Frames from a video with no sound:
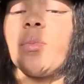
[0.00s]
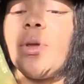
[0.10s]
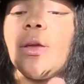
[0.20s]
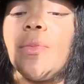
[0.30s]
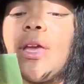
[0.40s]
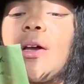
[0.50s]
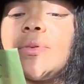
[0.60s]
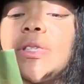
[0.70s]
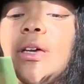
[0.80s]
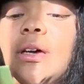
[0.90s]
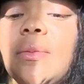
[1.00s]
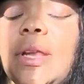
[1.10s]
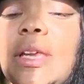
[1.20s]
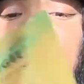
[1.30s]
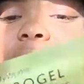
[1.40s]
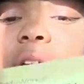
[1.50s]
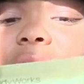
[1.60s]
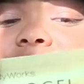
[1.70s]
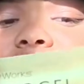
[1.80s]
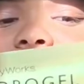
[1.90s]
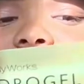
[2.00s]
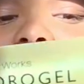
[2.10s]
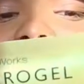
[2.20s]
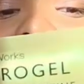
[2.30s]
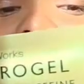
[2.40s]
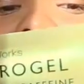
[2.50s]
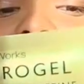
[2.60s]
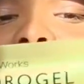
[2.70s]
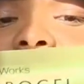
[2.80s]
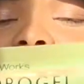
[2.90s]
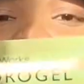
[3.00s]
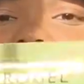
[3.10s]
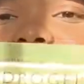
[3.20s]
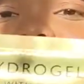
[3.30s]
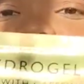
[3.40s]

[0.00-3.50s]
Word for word: to pick me up some and this was on sale also and this is